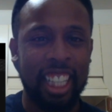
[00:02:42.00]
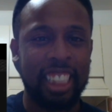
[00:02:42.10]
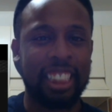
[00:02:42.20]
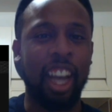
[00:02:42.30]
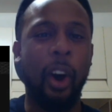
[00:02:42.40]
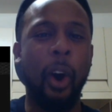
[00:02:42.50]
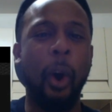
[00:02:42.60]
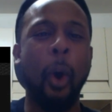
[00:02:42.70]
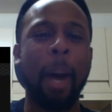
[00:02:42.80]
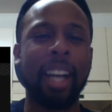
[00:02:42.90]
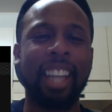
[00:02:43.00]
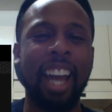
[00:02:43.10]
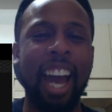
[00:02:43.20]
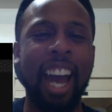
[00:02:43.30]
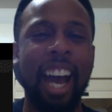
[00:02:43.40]
Oh my
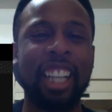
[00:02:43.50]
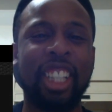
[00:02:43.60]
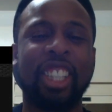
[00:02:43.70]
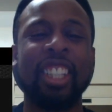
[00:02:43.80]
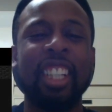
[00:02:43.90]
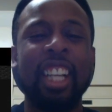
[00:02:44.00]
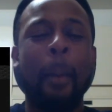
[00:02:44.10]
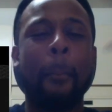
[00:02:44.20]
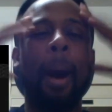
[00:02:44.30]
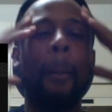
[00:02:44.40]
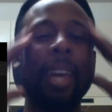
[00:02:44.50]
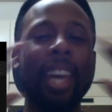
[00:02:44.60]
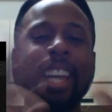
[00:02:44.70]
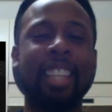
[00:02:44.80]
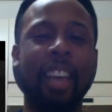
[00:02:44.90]
gosh! My
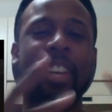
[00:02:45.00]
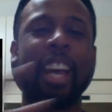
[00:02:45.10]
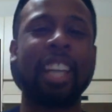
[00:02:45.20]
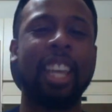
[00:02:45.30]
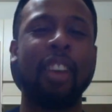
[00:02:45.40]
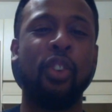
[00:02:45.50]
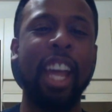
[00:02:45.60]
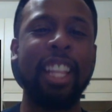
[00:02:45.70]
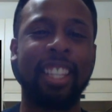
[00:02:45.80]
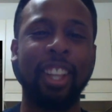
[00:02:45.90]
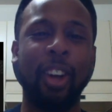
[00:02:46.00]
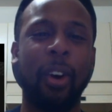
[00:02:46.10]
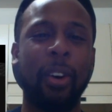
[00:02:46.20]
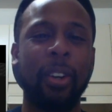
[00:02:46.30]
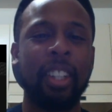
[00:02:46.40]
man, I got his name,
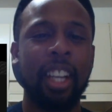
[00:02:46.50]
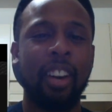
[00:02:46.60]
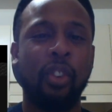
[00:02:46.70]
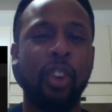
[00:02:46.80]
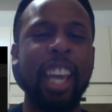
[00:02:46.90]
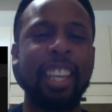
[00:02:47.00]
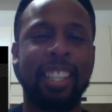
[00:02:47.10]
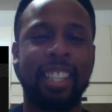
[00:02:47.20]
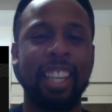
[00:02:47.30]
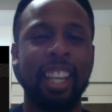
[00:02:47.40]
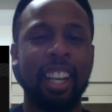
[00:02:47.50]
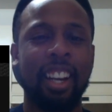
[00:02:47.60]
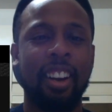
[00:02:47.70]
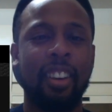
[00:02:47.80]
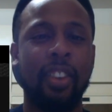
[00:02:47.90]
Renzo Race.
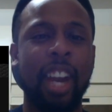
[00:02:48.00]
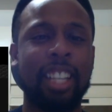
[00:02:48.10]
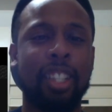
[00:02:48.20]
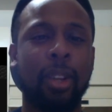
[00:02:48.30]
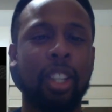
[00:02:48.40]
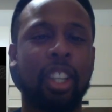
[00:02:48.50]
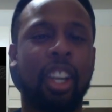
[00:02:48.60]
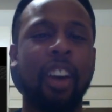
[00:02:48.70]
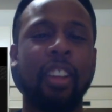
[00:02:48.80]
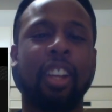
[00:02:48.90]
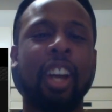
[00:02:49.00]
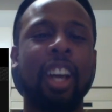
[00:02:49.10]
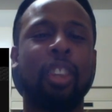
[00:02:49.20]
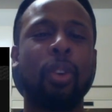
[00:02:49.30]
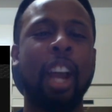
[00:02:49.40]
Renzo is cutting
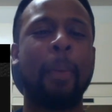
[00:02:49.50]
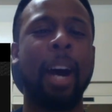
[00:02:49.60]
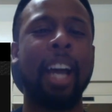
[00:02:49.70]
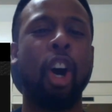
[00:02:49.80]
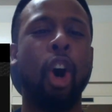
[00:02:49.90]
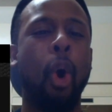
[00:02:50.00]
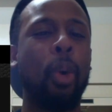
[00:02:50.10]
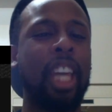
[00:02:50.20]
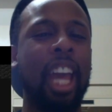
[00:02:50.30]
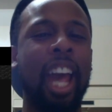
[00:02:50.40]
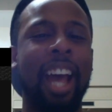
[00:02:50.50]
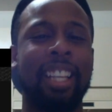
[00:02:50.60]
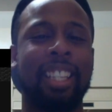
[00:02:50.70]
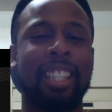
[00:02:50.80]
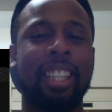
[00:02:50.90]
through everybody. Oh, yes.